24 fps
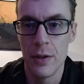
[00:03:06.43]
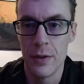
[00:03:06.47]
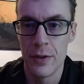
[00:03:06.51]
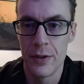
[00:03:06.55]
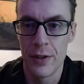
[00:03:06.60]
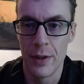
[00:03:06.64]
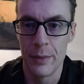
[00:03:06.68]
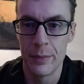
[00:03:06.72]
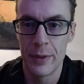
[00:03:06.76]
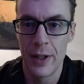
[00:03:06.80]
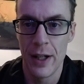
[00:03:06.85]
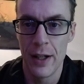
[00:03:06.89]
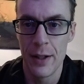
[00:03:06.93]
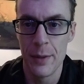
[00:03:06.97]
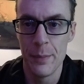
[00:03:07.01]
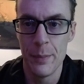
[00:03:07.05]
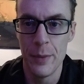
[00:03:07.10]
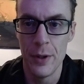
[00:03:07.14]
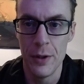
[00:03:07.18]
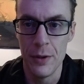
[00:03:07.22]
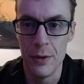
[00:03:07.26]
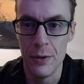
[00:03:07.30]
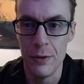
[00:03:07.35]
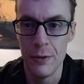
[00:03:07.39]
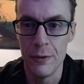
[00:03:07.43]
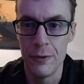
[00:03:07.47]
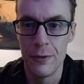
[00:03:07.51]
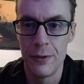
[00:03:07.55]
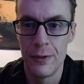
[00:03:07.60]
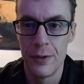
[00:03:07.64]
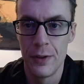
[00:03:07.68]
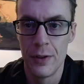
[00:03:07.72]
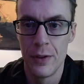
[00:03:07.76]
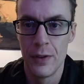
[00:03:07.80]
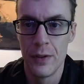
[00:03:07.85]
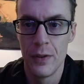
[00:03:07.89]
do some kind of move
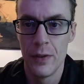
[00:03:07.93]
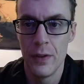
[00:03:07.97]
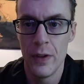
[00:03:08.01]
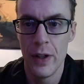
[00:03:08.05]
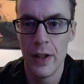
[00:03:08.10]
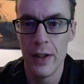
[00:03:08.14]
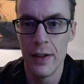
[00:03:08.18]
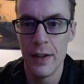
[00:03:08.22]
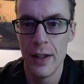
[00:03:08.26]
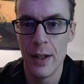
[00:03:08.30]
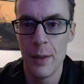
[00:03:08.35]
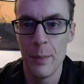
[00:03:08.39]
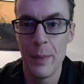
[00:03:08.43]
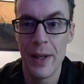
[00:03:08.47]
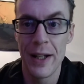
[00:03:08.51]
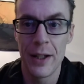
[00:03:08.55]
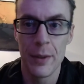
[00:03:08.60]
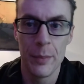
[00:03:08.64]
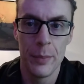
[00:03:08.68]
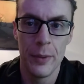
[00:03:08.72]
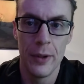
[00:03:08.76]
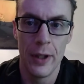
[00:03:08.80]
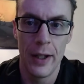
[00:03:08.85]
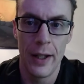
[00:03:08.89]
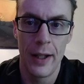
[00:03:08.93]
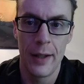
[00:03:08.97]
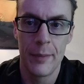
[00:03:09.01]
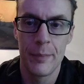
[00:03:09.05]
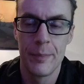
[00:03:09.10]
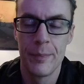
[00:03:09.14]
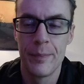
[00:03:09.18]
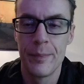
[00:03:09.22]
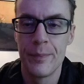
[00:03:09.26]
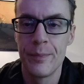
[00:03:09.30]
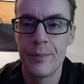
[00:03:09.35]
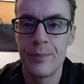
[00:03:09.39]
and then make a play.
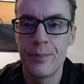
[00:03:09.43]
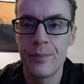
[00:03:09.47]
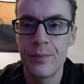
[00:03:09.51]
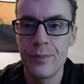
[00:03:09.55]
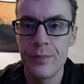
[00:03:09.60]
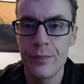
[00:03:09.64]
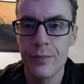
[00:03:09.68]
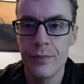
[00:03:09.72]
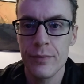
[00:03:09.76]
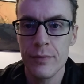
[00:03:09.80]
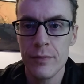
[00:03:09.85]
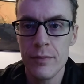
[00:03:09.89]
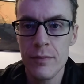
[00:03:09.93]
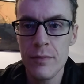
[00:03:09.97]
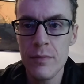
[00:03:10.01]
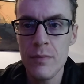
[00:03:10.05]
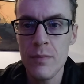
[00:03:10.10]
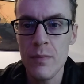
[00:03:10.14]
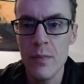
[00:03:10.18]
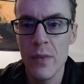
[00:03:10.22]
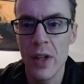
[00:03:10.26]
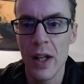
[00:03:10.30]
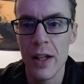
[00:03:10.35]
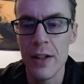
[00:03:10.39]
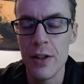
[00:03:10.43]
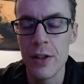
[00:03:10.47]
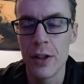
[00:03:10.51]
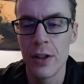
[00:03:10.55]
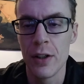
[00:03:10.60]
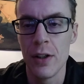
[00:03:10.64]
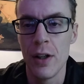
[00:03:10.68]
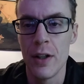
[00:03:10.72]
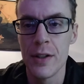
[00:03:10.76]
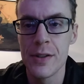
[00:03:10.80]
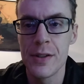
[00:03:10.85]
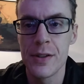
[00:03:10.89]
And you
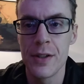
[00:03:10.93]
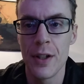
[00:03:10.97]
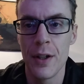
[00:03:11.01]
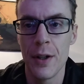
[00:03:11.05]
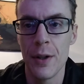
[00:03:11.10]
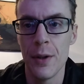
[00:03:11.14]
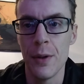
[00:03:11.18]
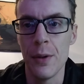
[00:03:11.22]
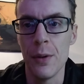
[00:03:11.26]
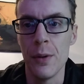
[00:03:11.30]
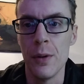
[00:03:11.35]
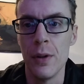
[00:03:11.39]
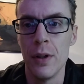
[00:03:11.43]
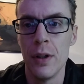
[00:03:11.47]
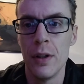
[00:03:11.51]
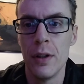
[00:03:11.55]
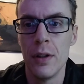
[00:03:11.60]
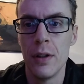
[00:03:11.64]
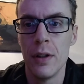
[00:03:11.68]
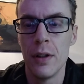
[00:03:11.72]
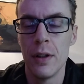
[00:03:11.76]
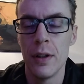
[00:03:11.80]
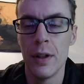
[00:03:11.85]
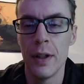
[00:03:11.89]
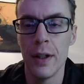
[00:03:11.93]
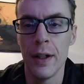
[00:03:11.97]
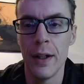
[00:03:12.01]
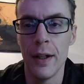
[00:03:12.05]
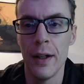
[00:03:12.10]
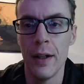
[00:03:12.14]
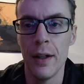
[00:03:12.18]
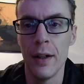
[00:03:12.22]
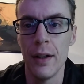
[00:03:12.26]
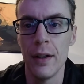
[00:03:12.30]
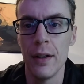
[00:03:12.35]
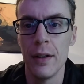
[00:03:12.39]
can also
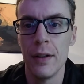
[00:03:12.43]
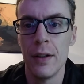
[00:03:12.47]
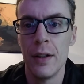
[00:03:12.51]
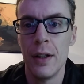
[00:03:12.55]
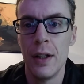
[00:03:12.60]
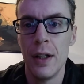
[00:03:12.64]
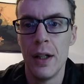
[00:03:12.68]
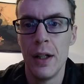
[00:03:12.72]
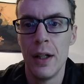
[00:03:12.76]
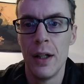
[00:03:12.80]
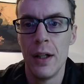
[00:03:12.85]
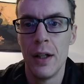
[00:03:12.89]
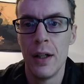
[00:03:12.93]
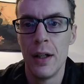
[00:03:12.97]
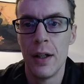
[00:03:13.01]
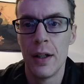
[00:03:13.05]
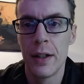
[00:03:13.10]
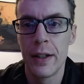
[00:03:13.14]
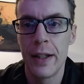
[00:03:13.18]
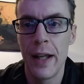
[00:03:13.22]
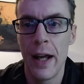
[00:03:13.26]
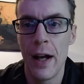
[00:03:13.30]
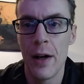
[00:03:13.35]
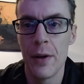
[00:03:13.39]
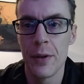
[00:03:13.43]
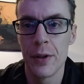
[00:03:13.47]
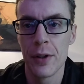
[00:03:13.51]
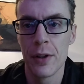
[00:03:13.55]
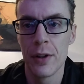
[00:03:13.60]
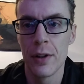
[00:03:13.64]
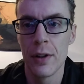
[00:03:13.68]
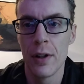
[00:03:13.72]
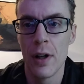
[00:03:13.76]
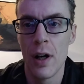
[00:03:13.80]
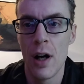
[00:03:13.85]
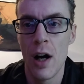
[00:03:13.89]
uh,
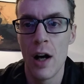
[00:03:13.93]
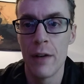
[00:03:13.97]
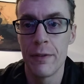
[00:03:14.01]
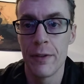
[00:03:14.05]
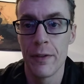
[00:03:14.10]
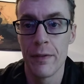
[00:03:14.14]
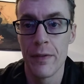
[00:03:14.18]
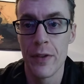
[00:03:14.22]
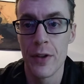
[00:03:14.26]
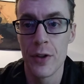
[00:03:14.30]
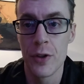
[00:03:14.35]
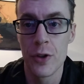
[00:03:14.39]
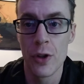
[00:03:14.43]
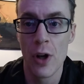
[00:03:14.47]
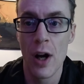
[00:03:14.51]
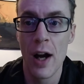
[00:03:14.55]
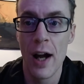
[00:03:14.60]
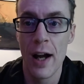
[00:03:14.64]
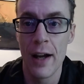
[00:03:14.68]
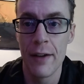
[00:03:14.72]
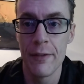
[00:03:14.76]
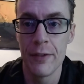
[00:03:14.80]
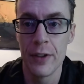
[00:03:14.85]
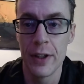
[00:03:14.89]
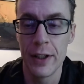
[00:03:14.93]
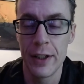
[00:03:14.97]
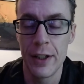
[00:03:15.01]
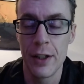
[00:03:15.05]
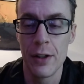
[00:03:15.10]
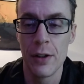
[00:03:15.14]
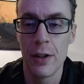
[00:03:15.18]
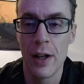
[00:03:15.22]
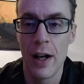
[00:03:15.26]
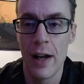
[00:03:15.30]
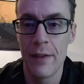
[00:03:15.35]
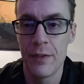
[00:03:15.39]
counter off of the drive. Like,
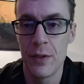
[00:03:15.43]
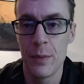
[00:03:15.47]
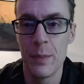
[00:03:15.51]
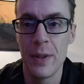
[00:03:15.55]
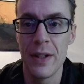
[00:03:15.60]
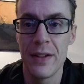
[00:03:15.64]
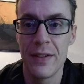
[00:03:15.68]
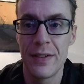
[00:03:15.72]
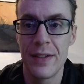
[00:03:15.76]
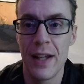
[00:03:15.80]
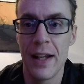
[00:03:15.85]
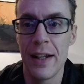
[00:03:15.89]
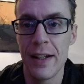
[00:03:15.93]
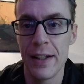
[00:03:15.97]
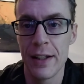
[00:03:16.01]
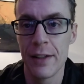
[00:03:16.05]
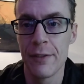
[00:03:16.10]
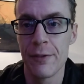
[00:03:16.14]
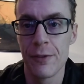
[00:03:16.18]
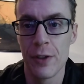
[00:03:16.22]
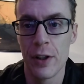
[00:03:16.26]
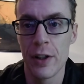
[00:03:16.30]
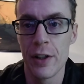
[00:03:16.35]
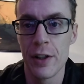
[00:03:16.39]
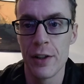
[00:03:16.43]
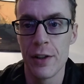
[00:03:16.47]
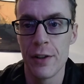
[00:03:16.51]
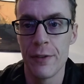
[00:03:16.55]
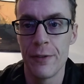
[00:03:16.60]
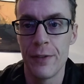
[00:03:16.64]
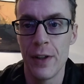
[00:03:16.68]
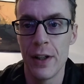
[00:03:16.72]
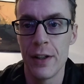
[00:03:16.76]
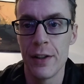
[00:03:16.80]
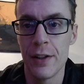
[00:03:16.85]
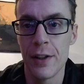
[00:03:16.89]
you don't have to be standing in front of your
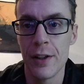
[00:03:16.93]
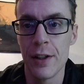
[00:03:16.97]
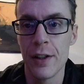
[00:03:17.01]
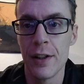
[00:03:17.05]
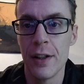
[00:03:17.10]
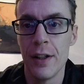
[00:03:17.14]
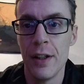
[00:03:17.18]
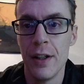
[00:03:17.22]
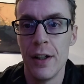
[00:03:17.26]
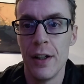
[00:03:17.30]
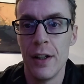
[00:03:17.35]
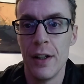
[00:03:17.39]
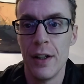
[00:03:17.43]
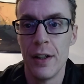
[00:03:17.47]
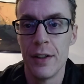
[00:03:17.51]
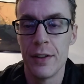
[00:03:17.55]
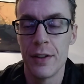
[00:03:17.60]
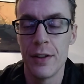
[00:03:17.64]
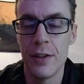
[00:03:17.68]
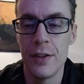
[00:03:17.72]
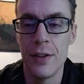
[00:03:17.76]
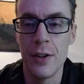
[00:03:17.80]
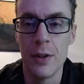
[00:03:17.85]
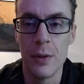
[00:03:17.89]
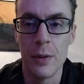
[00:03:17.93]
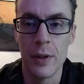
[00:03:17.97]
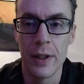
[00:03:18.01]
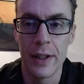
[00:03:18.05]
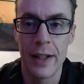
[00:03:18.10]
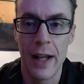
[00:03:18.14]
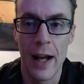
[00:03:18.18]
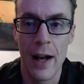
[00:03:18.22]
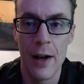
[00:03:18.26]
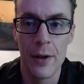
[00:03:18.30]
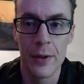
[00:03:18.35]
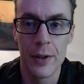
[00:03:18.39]
defender to do a
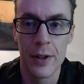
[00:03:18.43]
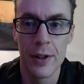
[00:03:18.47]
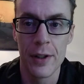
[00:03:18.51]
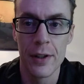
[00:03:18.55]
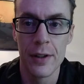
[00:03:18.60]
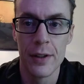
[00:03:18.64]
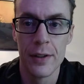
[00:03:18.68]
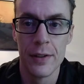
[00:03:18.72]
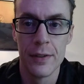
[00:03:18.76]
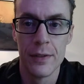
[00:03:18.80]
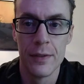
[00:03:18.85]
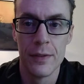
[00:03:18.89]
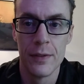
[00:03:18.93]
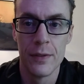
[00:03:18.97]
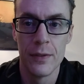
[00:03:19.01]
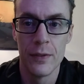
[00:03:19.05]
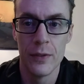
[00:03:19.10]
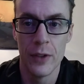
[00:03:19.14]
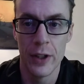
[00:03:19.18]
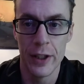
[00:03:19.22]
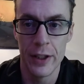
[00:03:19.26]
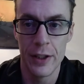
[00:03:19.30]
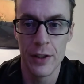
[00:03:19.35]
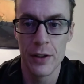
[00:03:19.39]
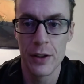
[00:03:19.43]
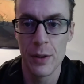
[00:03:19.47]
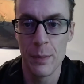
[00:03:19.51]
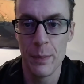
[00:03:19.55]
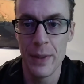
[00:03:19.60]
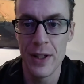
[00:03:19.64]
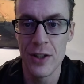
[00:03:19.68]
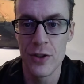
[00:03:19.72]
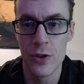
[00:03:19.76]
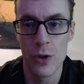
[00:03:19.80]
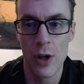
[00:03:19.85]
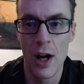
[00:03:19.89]
counter. Like, you can
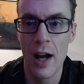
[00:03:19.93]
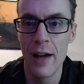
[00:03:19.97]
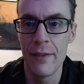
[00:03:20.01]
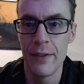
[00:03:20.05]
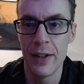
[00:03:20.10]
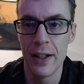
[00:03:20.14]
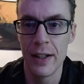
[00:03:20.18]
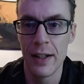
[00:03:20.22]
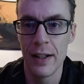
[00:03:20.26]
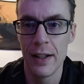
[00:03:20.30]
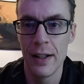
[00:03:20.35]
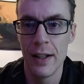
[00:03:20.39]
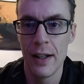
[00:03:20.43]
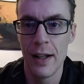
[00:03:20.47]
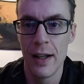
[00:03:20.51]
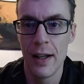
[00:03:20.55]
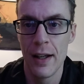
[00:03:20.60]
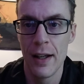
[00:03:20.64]
be driving